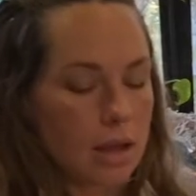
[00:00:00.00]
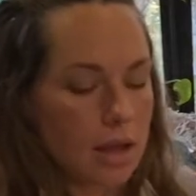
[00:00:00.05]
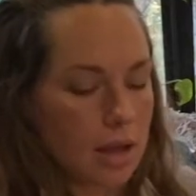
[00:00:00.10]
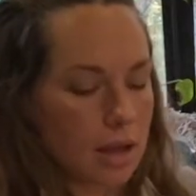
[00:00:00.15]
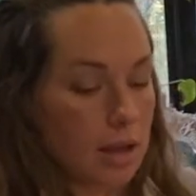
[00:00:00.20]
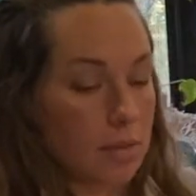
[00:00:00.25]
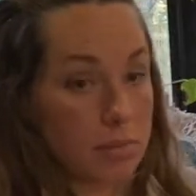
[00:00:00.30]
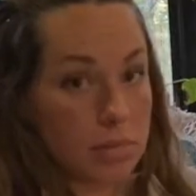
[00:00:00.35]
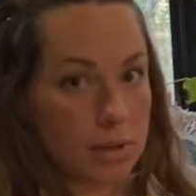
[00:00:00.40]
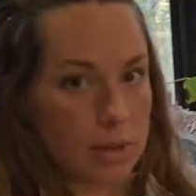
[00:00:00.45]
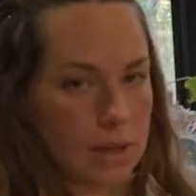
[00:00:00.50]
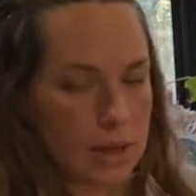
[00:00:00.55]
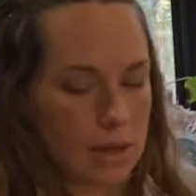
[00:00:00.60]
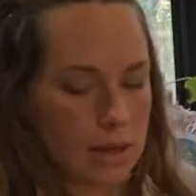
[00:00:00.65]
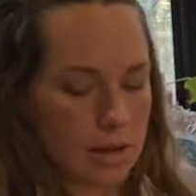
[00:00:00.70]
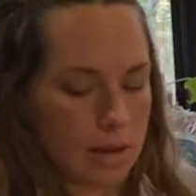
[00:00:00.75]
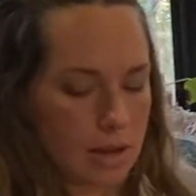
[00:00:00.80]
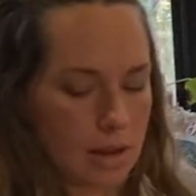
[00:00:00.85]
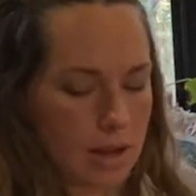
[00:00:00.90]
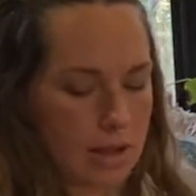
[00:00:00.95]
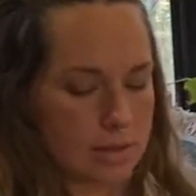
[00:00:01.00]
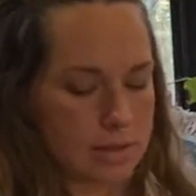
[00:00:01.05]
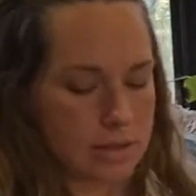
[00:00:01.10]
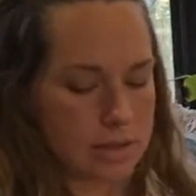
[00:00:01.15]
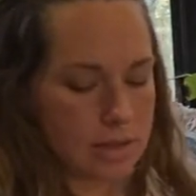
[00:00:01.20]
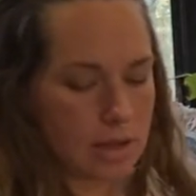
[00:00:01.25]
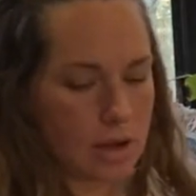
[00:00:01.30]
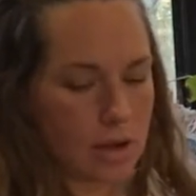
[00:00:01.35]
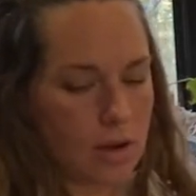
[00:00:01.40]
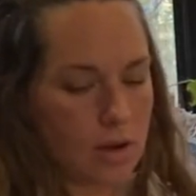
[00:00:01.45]
and bleed. And
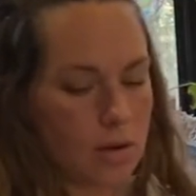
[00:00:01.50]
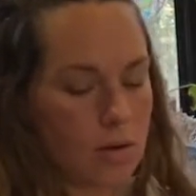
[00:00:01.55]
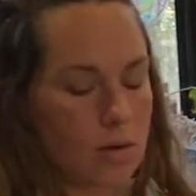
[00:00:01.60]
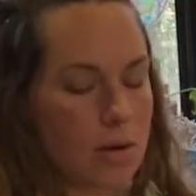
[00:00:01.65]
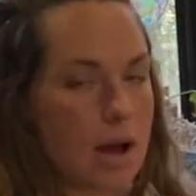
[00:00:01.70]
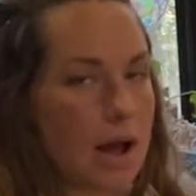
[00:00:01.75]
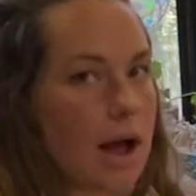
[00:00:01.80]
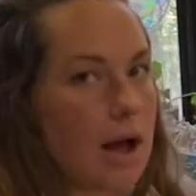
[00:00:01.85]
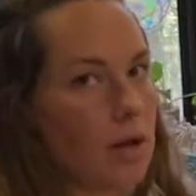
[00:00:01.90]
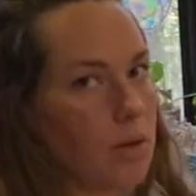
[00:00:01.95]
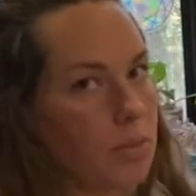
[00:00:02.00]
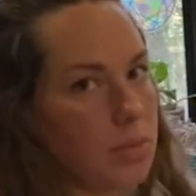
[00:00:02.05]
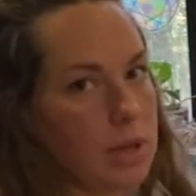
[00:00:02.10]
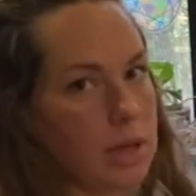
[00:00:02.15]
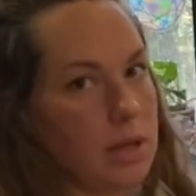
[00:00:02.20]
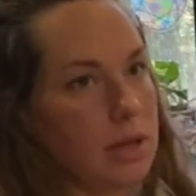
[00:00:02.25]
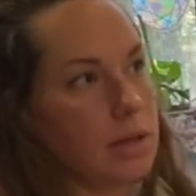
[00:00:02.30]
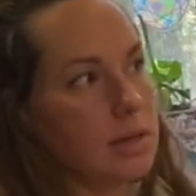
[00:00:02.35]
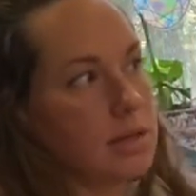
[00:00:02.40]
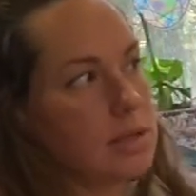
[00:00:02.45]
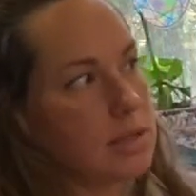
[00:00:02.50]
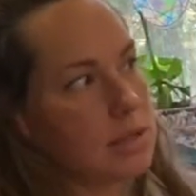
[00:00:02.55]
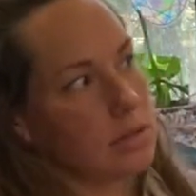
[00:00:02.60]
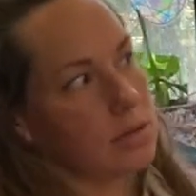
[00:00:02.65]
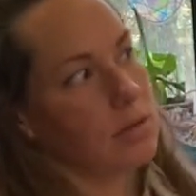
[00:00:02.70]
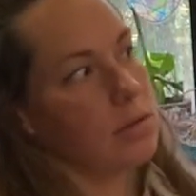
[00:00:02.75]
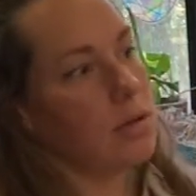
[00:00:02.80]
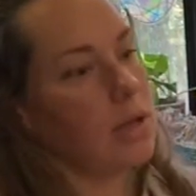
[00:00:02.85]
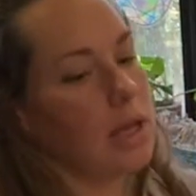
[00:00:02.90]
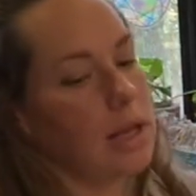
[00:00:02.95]
so I'll be
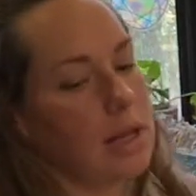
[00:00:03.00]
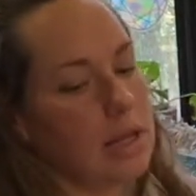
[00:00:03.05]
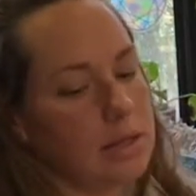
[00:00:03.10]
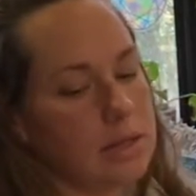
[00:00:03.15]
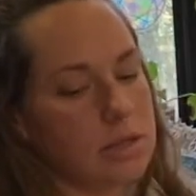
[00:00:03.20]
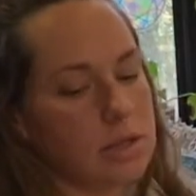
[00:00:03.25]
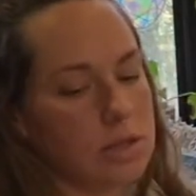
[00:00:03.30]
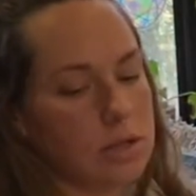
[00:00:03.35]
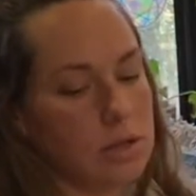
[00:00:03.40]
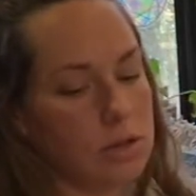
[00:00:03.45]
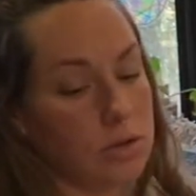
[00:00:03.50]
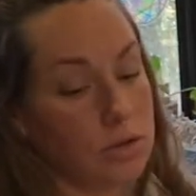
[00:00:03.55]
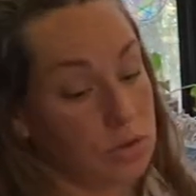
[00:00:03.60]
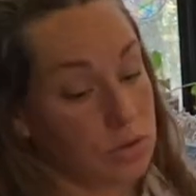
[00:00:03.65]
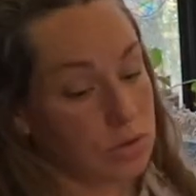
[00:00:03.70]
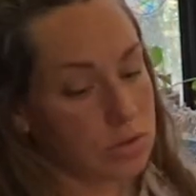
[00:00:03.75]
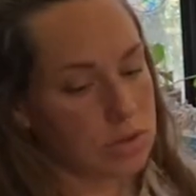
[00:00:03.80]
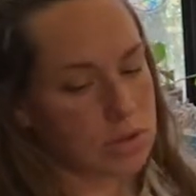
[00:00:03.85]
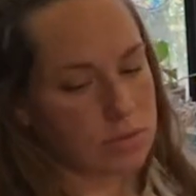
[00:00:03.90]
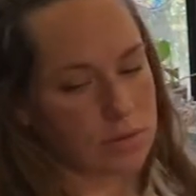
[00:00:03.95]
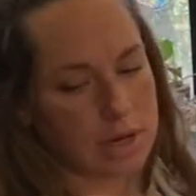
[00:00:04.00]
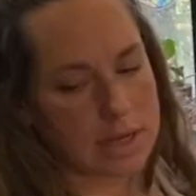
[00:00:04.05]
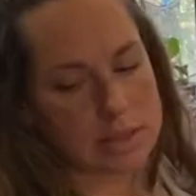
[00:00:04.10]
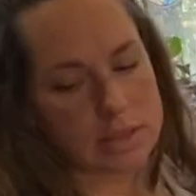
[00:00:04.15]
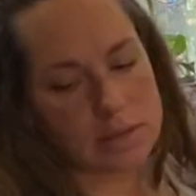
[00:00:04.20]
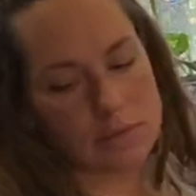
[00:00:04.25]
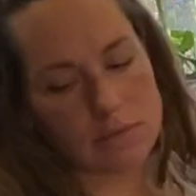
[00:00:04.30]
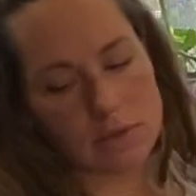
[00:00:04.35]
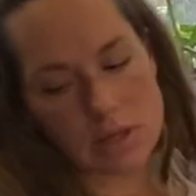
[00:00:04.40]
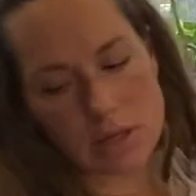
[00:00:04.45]
still getting to use the rest
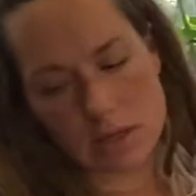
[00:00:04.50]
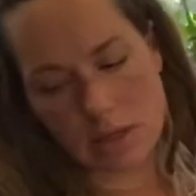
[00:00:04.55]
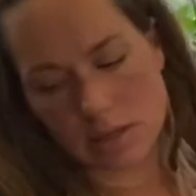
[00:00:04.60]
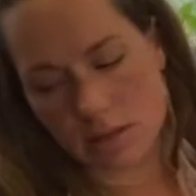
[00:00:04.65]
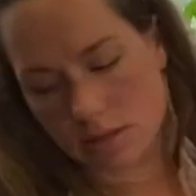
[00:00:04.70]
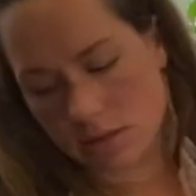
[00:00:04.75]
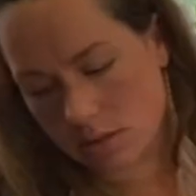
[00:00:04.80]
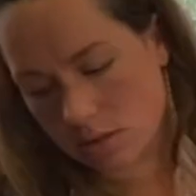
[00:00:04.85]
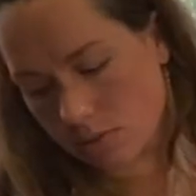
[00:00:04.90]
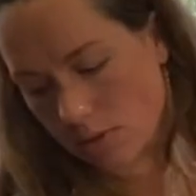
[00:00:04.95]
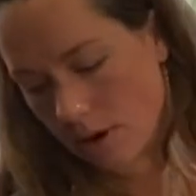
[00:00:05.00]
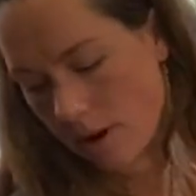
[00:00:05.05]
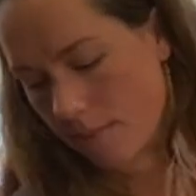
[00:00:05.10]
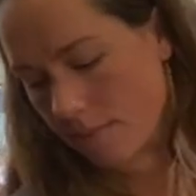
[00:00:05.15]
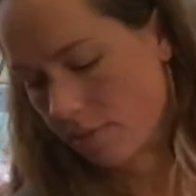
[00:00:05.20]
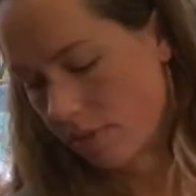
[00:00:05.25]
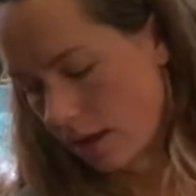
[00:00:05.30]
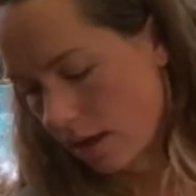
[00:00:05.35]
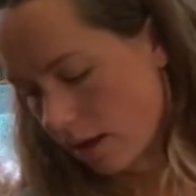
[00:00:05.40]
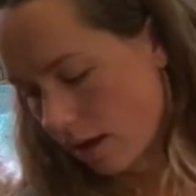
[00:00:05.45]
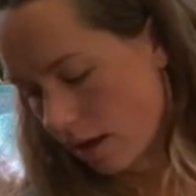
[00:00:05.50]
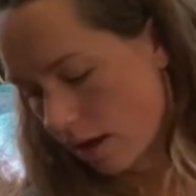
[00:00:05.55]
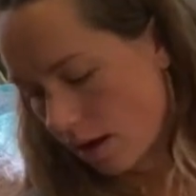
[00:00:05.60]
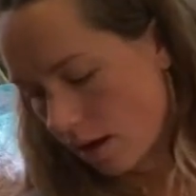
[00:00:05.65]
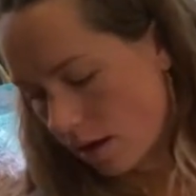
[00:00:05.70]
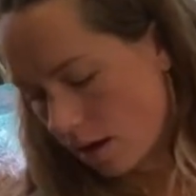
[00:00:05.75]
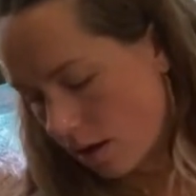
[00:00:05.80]
of these is what I'm thinking.